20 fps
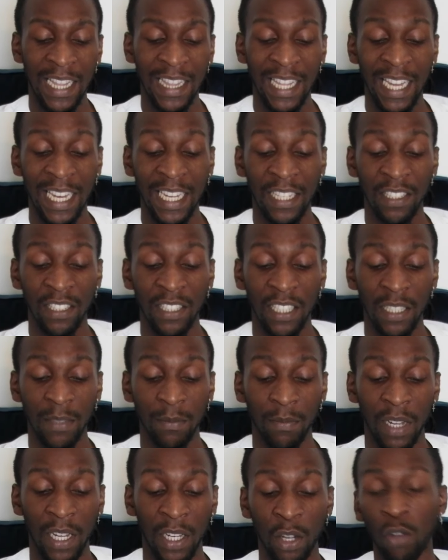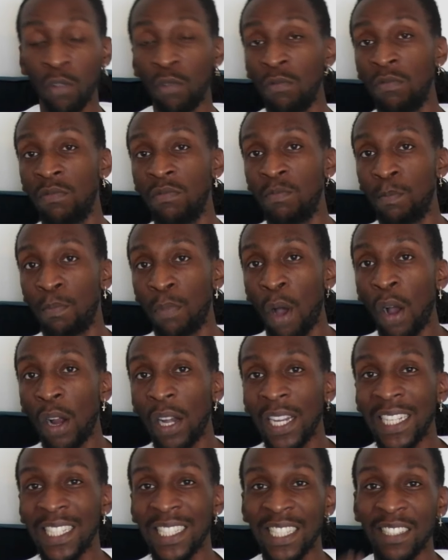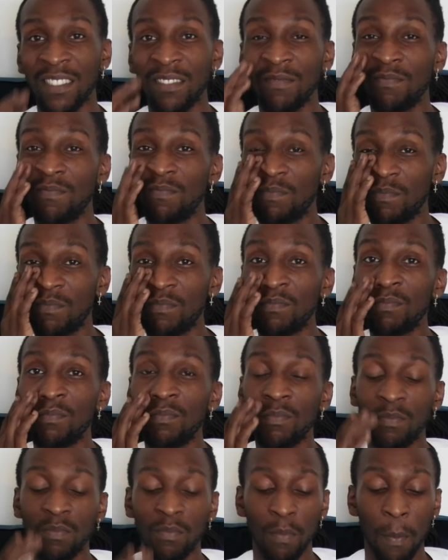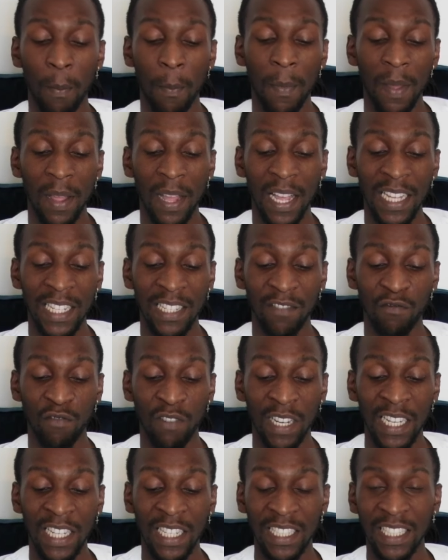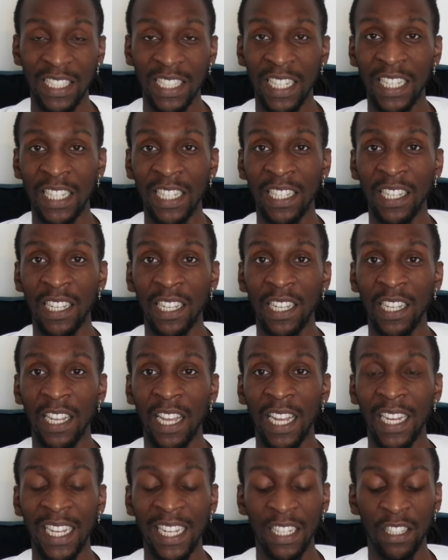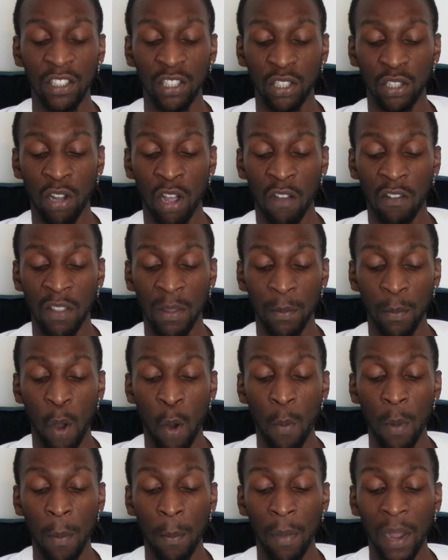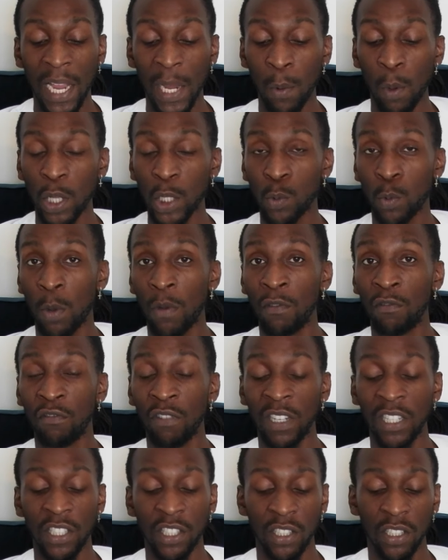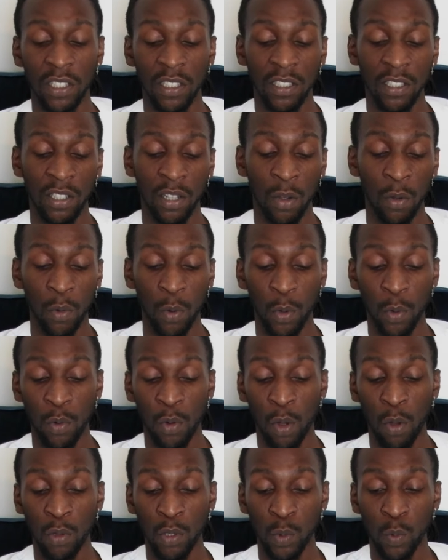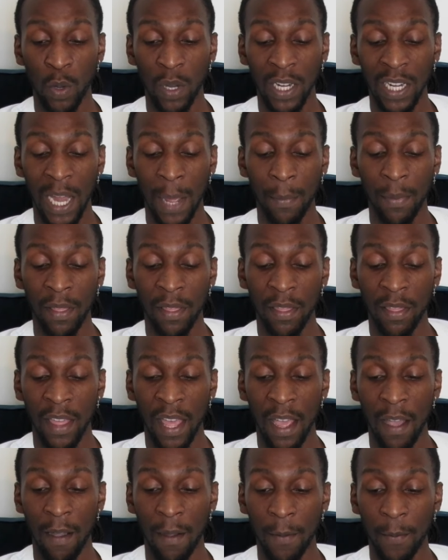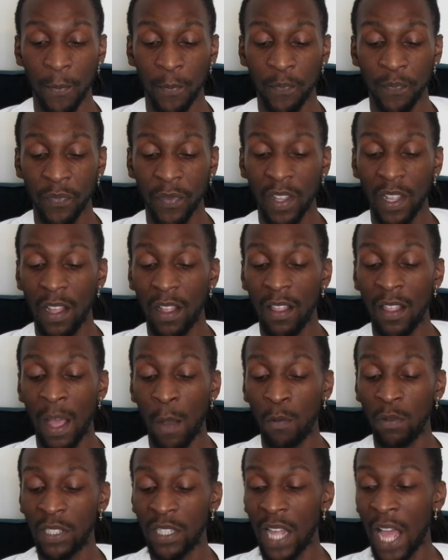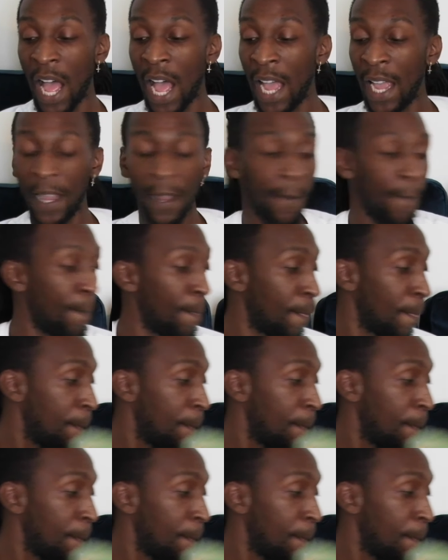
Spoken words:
in the England team? I know Barkley isn't really considered an England starter at the moment, but he works well with Grealish, so who knows what can happen there. That was the eye.